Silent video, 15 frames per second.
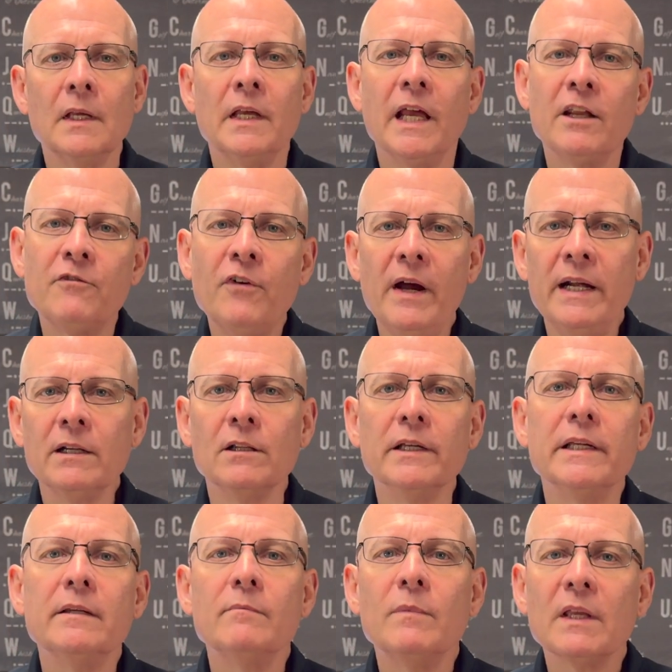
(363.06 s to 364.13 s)
And
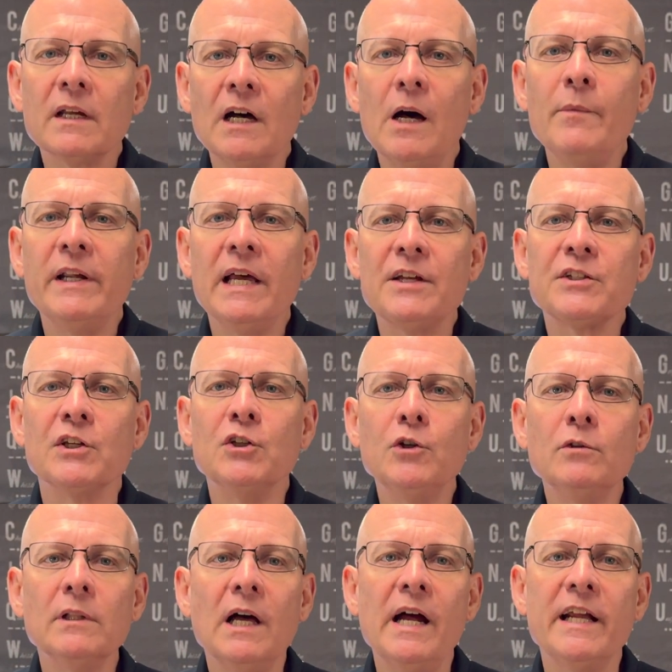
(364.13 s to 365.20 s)
finally, Comet has a
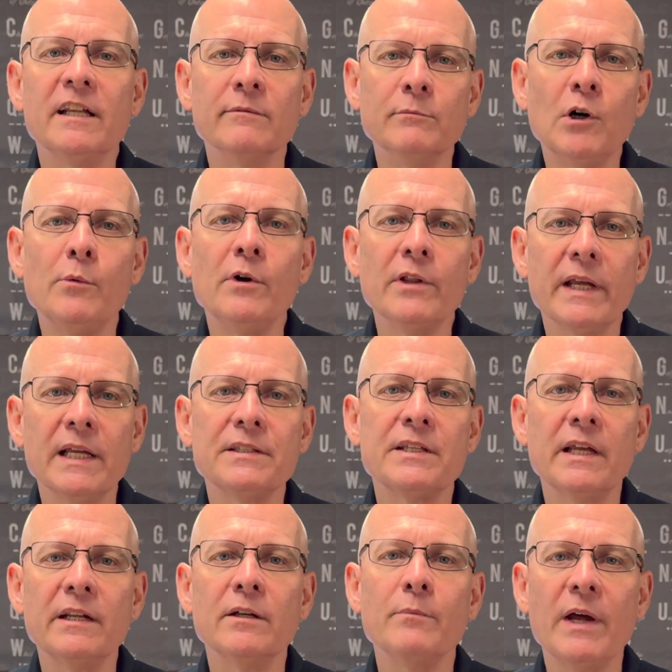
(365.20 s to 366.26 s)
new line of mobile
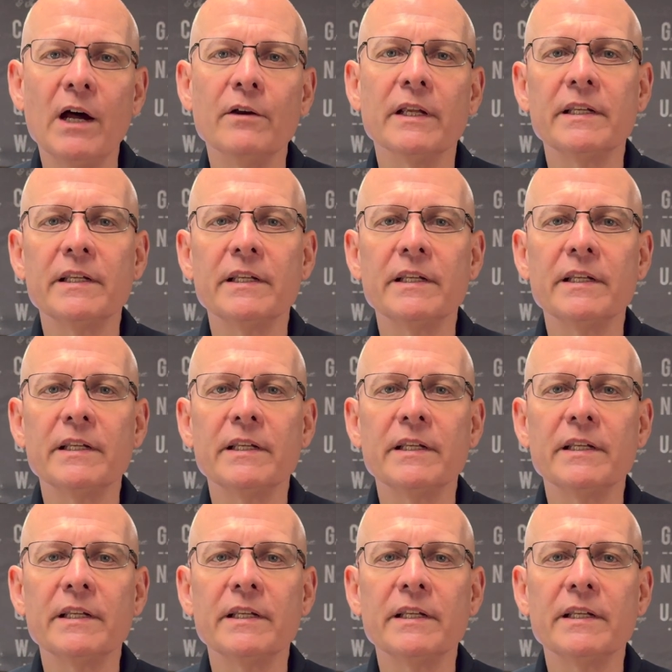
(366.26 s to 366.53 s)
antenna mount